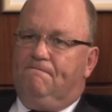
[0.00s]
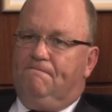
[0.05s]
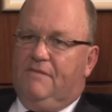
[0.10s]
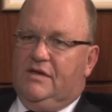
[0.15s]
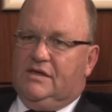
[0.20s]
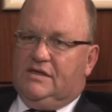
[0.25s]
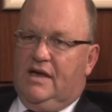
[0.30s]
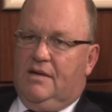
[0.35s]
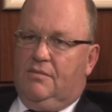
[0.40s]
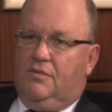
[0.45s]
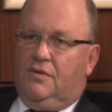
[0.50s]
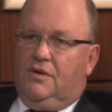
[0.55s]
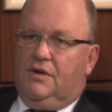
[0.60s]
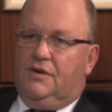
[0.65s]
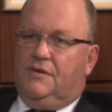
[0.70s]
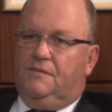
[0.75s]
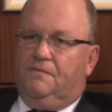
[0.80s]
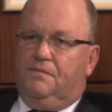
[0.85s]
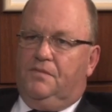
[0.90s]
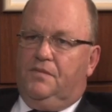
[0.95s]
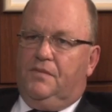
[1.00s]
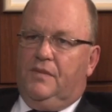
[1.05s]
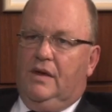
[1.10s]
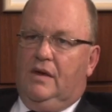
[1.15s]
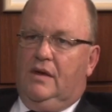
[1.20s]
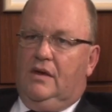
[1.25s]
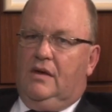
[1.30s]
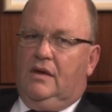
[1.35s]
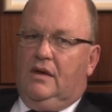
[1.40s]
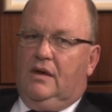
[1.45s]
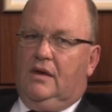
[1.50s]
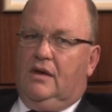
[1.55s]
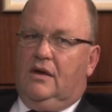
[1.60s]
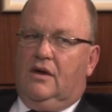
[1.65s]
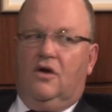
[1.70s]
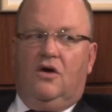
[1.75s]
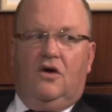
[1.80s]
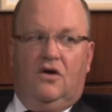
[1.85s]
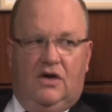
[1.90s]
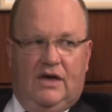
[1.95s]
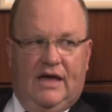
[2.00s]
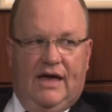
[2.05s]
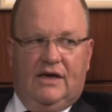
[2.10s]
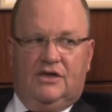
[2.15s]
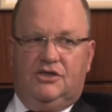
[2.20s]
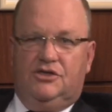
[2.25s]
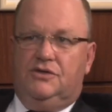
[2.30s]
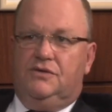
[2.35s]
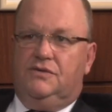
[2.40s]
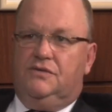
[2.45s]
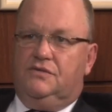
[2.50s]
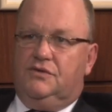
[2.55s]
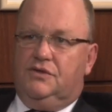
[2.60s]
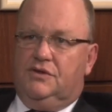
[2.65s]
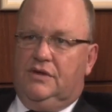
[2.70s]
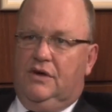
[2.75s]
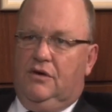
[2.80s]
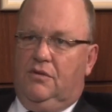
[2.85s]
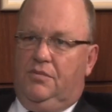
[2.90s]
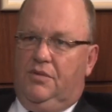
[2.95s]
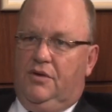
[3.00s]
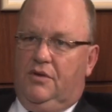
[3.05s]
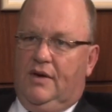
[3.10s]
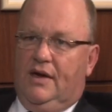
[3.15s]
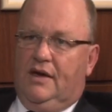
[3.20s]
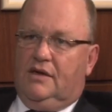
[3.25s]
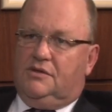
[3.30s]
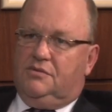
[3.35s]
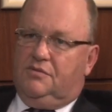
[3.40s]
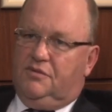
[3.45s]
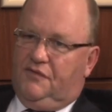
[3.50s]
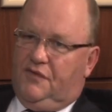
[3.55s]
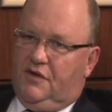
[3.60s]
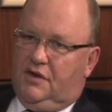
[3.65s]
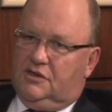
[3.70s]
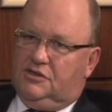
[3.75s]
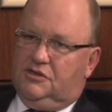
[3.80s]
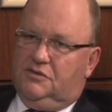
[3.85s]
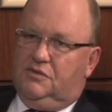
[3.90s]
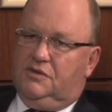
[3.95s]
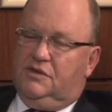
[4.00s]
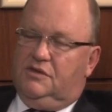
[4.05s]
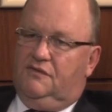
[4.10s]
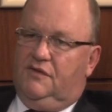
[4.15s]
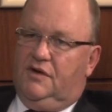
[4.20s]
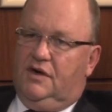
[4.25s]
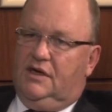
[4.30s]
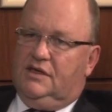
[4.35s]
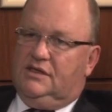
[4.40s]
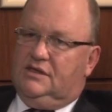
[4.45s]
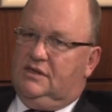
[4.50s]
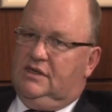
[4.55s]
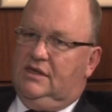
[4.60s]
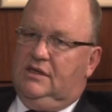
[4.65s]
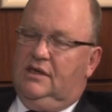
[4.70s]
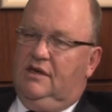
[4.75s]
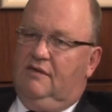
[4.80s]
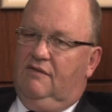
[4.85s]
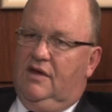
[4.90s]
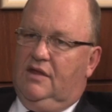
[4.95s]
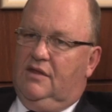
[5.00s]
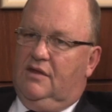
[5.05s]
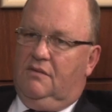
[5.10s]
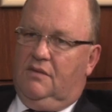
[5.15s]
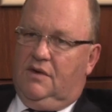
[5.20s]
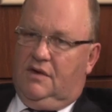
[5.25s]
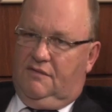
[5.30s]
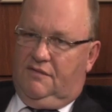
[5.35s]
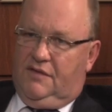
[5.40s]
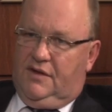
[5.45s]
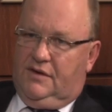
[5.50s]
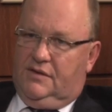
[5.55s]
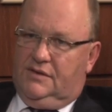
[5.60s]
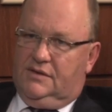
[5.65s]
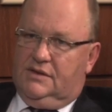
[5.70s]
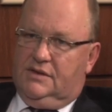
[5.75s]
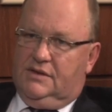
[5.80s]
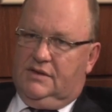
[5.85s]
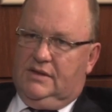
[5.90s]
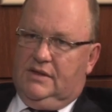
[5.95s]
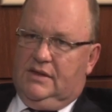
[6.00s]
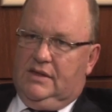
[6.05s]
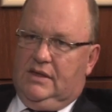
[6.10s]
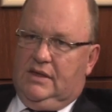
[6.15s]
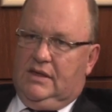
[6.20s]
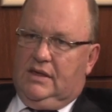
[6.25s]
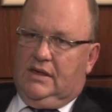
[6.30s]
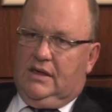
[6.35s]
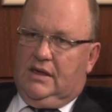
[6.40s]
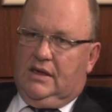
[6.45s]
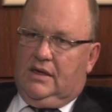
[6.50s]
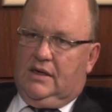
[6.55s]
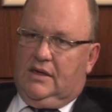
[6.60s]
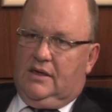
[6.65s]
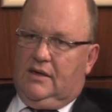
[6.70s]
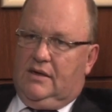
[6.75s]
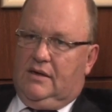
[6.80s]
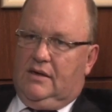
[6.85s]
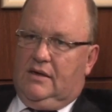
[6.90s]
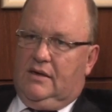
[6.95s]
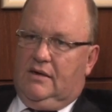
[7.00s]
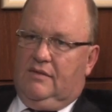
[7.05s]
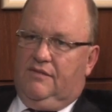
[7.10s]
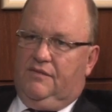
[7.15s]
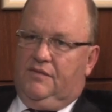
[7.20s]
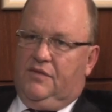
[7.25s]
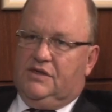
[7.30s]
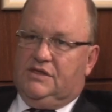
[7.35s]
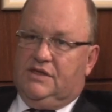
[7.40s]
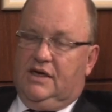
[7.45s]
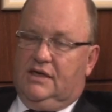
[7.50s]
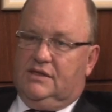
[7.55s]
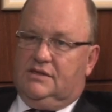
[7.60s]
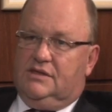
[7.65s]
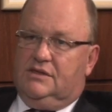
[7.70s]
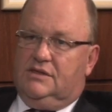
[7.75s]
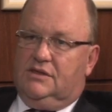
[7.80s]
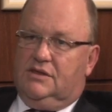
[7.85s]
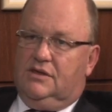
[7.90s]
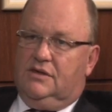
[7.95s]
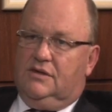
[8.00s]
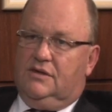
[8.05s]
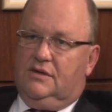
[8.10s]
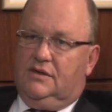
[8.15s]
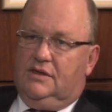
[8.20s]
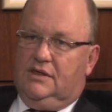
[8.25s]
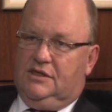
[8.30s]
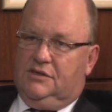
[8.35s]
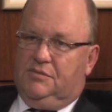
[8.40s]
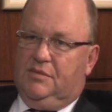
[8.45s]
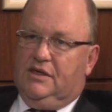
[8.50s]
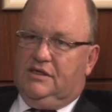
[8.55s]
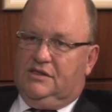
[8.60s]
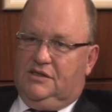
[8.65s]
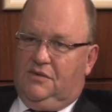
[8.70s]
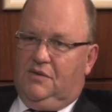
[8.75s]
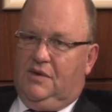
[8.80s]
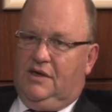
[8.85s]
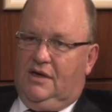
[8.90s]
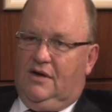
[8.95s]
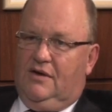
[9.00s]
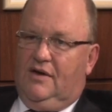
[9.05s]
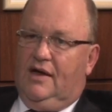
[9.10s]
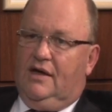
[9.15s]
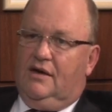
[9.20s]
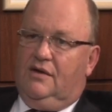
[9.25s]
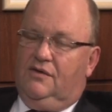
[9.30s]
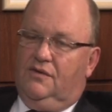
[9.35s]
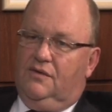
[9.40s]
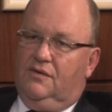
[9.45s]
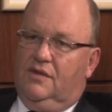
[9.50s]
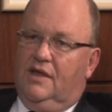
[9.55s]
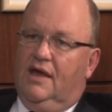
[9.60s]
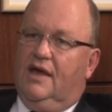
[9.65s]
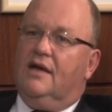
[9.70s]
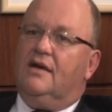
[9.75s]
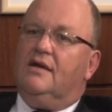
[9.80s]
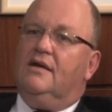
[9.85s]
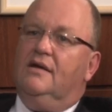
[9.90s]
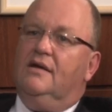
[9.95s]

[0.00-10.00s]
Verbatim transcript: is able to Uh, contact you to help you out, to provide you with advice in the event that one of those uh, disasters occurred, it's best that we know how to do that.